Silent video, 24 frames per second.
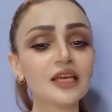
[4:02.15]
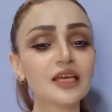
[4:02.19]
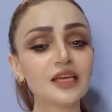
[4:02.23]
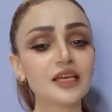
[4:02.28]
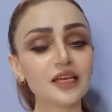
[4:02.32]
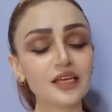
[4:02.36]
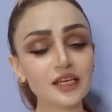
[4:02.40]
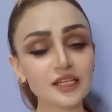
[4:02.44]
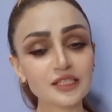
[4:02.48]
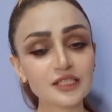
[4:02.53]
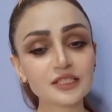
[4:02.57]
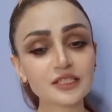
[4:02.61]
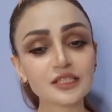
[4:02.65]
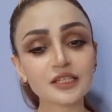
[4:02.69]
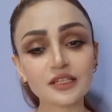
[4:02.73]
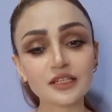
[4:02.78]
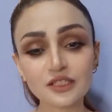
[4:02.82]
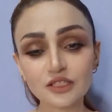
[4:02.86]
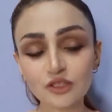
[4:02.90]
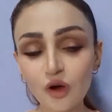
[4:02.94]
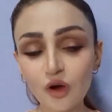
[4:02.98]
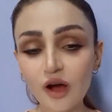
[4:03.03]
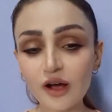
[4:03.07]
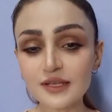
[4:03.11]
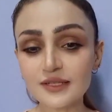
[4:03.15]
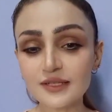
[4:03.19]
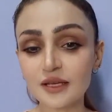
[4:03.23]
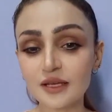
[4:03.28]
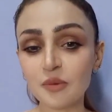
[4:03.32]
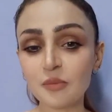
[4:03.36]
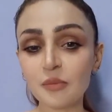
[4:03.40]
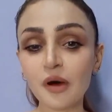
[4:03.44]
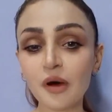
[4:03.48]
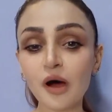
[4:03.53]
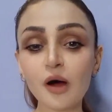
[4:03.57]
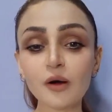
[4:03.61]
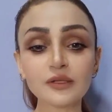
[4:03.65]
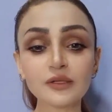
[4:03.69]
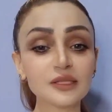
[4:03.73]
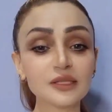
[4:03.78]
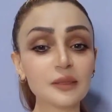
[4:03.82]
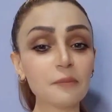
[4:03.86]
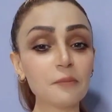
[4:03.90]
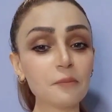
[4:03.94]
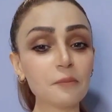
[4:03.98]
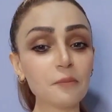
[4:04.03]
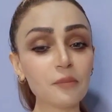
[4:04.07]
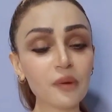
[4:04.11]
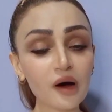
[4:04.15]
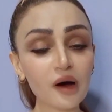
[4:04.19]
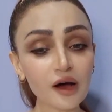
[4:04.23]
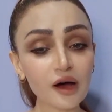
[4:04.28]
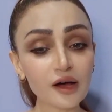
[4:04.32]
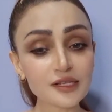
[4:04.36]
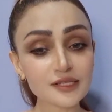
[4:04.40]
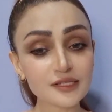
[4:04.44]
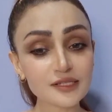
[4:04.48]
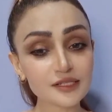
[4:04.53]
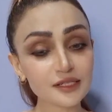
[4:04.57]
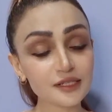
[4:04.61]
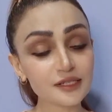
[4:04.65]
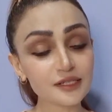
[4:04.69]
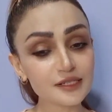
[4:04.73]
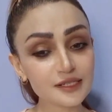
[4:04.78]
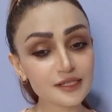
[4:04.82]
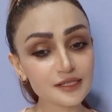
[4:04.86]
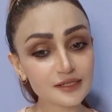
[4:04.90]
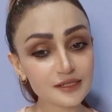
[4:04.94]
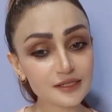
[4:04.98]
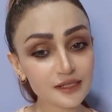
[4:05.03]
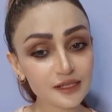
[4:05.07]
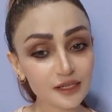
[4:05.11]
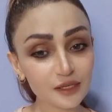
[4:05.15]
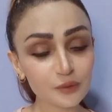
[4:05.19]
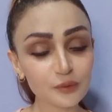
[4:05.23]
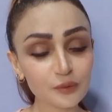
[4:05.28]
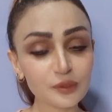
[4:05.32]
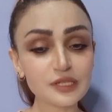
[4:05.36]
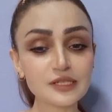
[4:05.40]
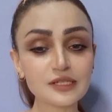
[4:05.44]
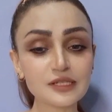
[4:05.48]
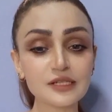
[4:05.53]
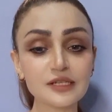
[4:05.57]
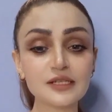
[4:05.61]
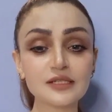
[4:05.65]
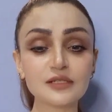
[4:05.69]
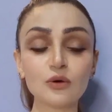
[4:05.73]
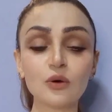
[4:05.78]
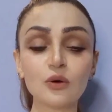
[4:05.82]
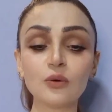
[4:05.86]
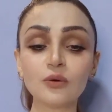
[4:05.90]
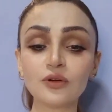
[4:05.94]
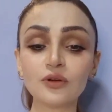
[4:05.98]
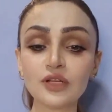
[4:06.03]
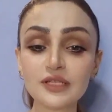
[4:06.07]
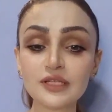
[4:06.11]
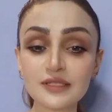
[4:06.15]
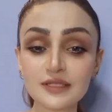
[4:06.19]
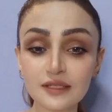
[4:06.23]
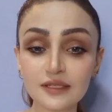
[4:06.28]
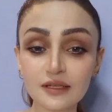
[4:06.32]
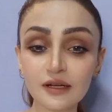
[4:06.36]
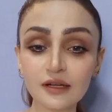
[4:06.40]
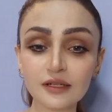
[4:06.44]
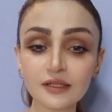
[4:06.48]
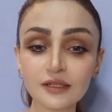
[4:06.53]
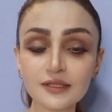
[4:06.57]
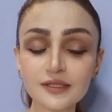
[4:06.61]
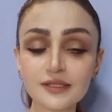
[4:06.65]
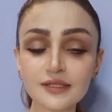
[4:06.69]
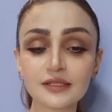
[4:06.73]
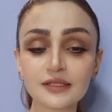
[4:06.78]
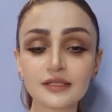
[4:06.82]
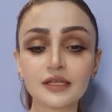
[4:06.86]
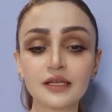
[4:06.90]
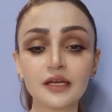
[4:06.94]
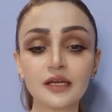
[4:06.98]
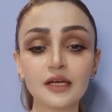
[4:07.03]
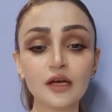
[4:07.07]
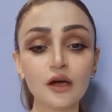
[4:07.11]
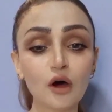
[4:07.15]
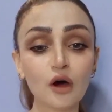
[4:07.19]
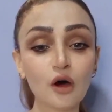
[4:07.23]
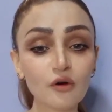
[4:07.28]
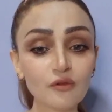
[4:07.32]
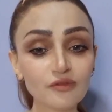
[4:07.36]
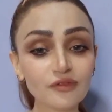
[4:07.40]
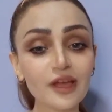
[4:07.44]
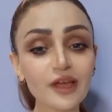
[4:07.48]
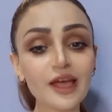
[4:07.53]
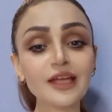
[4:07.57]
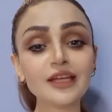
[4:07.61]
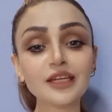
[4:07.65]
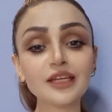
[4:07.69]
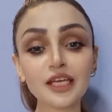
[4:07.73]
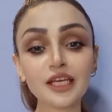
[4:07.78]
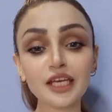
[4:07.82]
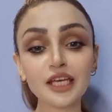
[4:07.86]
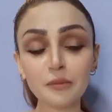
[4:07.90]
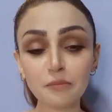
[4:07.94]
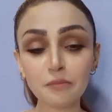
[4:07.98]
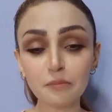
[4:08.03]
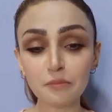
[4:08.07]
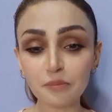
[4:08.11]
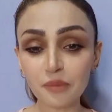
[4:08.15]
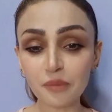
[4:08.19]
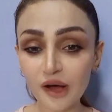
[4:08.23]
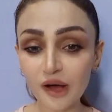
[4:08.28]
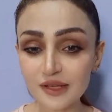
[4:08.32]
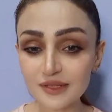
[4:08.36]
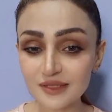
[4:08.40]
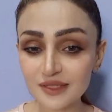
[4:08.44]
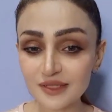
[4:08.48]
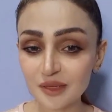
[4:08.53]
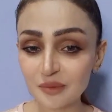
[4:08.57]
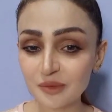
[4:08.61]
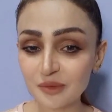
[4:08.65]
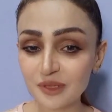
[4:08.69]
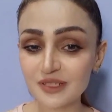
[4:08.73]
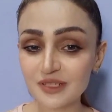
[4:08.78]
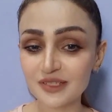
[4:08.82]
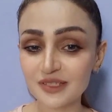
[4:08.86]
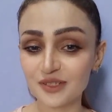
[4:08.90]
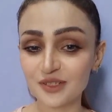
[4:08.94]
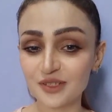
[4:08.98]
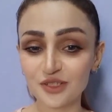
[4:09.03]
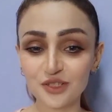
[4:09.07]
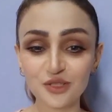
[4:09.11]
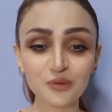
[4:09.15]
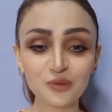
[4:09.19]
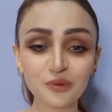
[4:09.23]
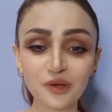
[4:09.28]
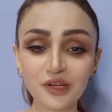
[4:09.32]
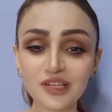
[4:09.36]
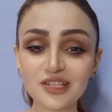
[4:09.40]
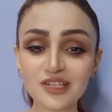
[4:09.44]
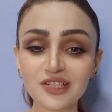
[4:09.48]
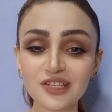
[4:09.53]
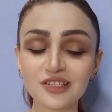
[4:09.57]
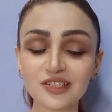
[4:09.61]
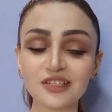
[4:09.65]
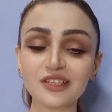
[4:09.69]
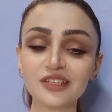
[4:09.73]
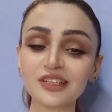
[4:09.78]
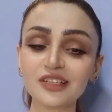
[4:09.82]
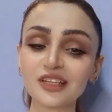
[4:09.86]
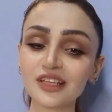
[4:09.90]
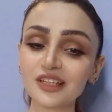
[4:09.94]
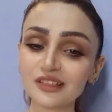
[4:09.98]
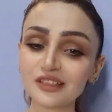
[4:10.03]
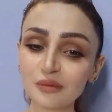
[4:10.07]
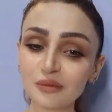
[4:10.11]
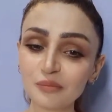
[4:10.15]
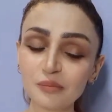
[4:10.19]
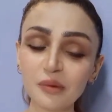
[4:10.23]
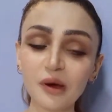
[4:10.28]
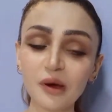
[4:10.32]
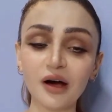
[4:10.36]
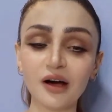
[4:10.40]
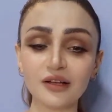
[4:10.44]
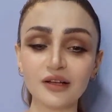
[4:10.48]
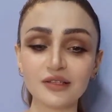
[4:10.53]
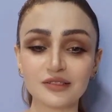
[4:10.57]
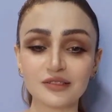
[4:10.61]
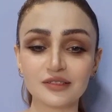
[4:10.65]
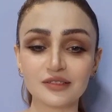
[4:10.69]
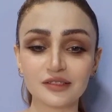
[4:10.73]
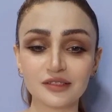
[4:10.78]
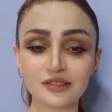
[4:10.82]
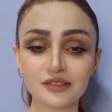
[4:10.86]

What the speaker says: It talks about the past consequences or results of an impossible situation in the past.